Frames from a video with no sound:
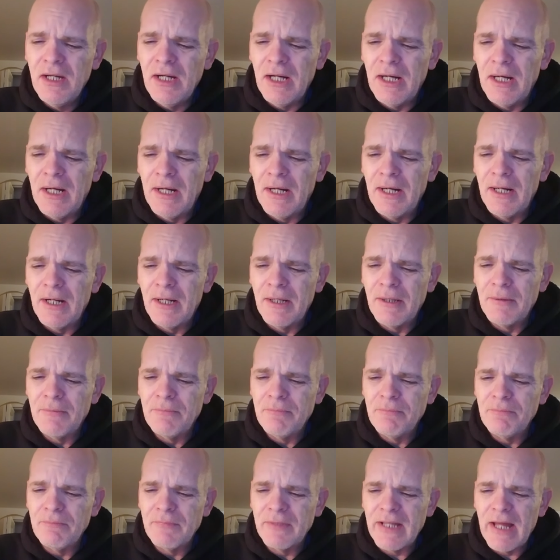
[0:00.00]

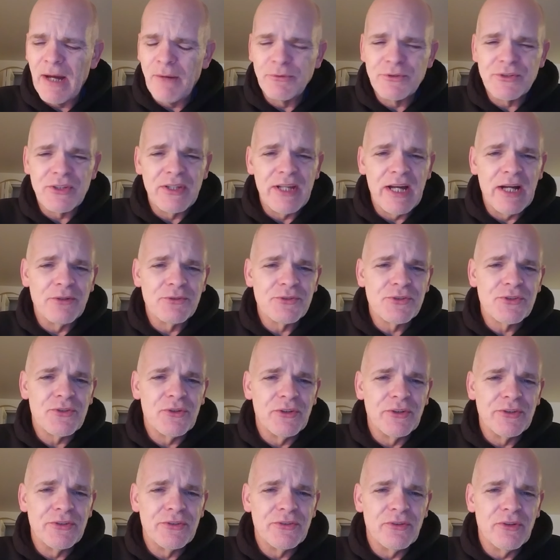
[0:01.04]
Um, and that was announced
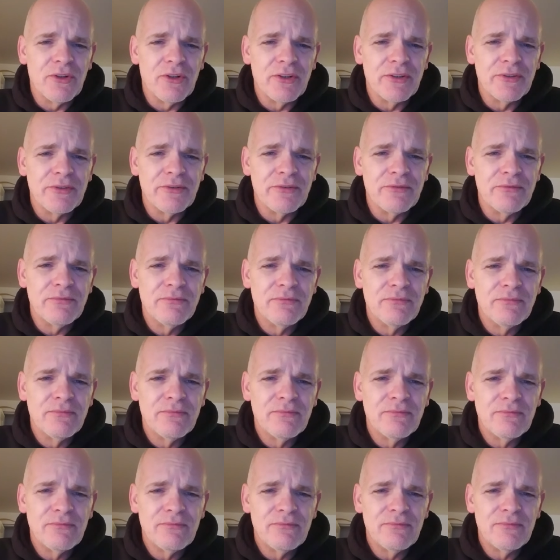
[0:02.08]
on, on
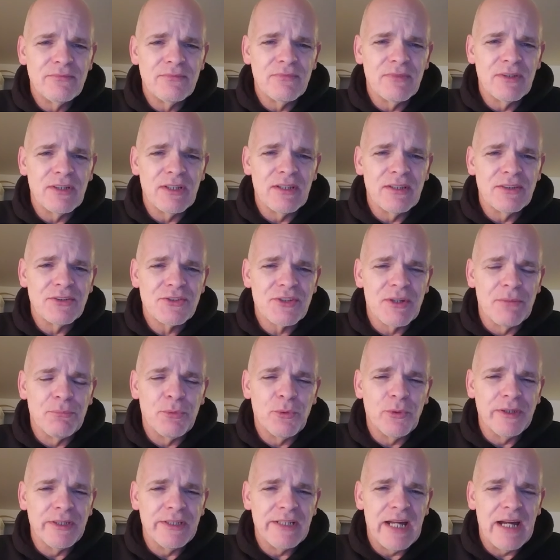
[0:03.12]
at some
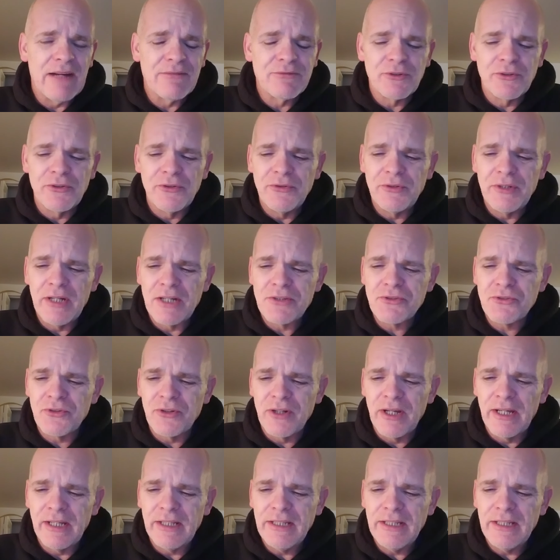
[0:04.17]
point in the afternoon yesterday.